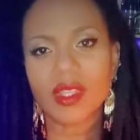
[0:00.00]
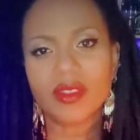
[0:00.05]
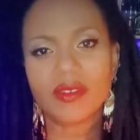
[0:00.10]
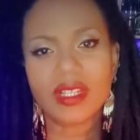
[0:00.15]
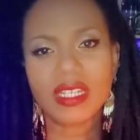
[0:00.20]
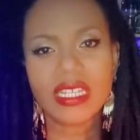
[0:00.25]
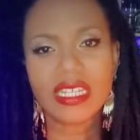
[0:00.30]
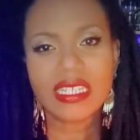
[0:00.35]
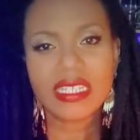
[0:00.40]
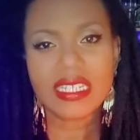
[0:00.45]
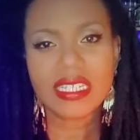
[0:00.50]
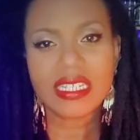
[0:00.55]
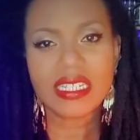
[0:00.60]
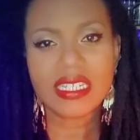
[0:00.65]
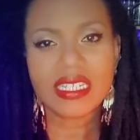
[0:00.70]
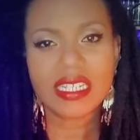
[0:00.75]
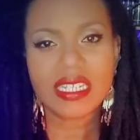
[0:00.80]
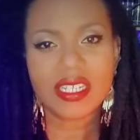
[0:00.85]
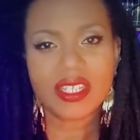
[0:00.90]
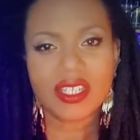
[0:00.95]
Release any
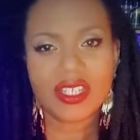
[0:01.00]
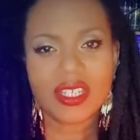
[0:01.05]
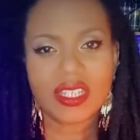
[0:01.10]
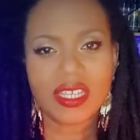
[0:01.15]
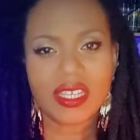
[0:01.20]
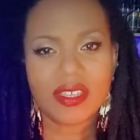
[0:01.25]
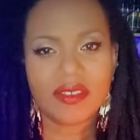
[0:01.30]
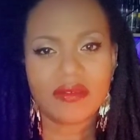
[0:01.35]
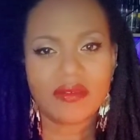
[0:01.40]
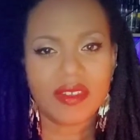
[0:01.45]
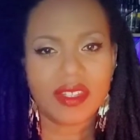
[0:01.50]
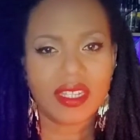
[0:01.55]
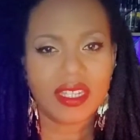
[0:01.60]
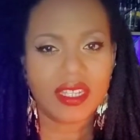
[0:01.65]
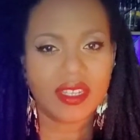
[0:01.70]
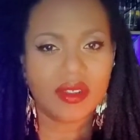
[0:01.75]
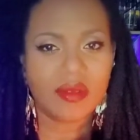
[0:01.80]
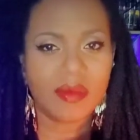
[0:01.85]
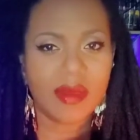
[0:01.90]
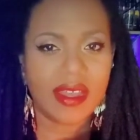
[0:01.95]
tension that you feel
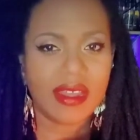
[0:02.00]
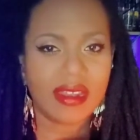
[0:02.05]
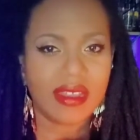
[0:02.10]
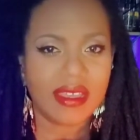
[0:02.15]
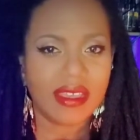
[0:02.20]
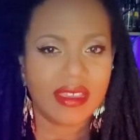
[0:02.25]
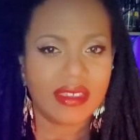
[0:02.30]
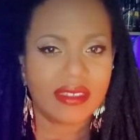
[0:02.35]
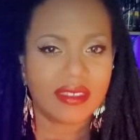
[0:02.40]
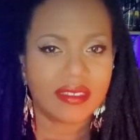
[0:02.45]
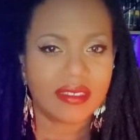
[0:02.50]
in your body.